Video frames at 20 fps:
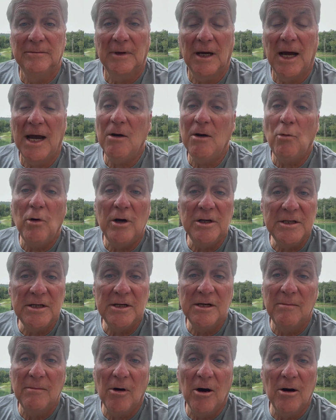I
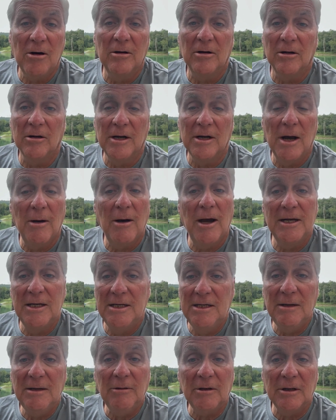wasn't a marketer. Now I
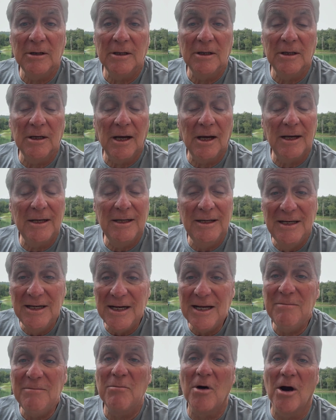did I
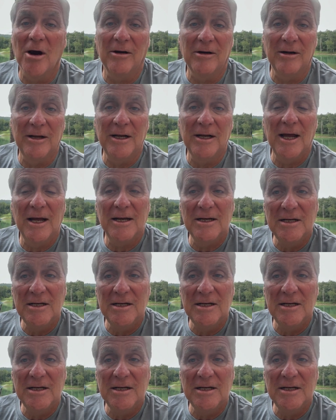did marketing, I